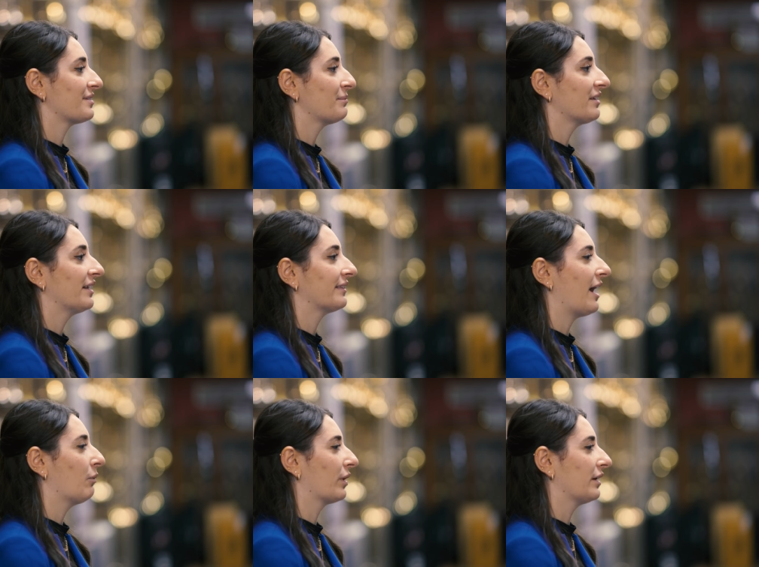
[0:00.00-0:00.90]
something like
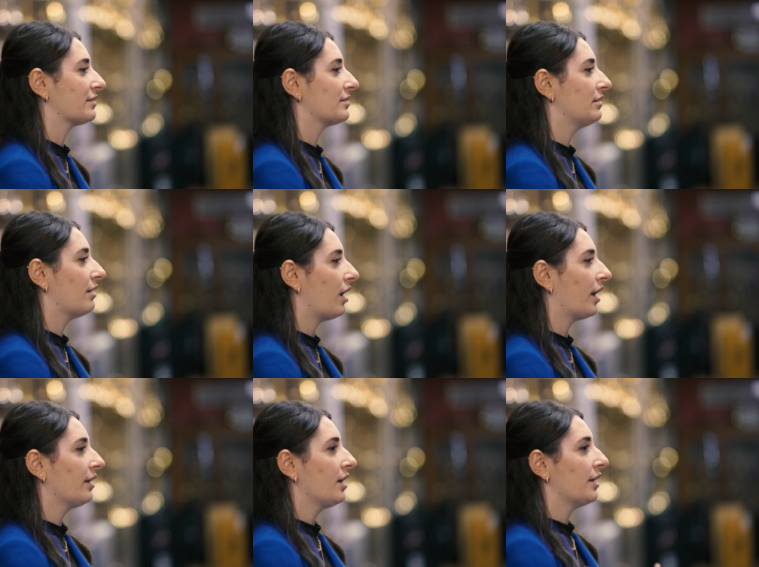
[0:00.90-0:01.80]
that, where it's
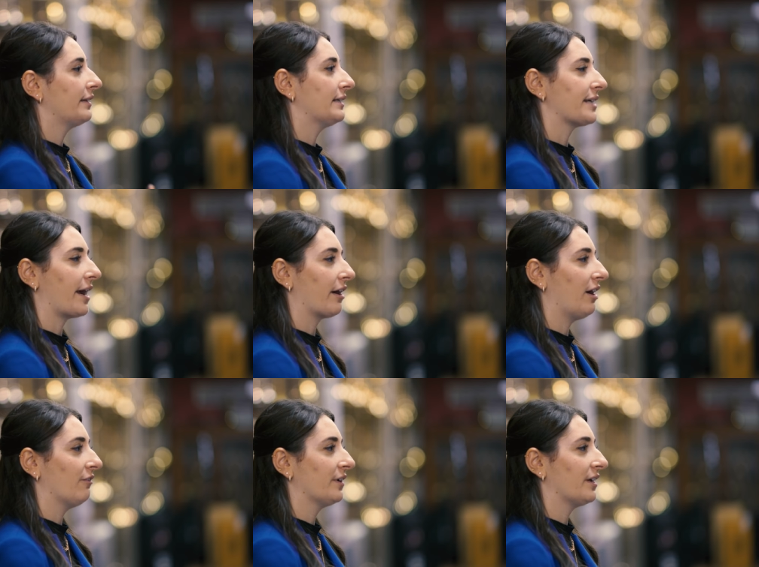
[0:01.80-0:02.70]
not the entire
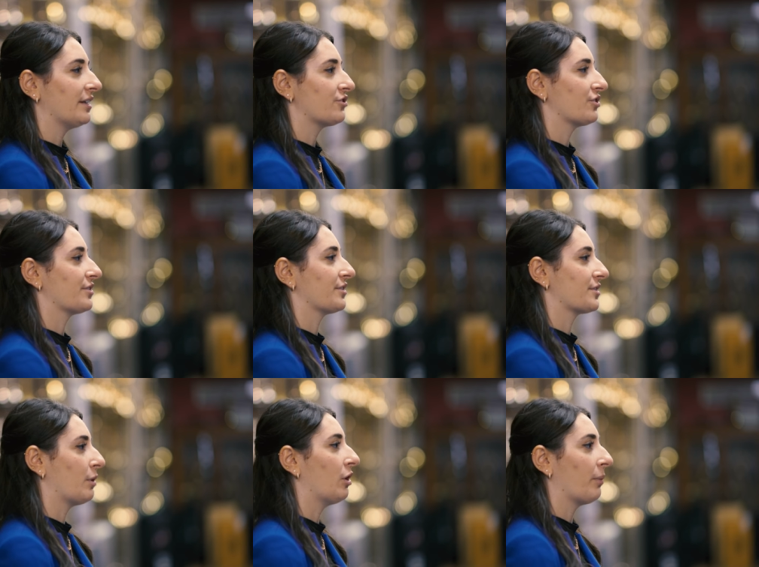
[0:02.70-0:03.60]
outfit, it's just a
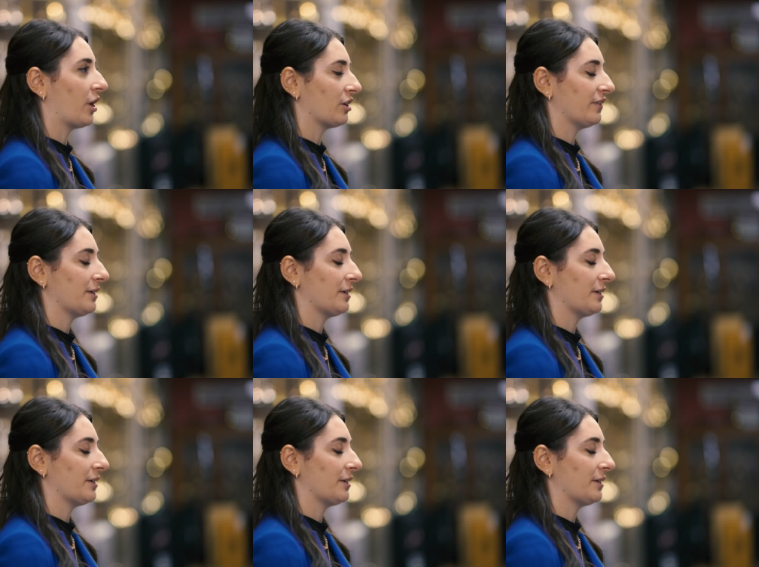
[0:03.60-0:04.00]
small part of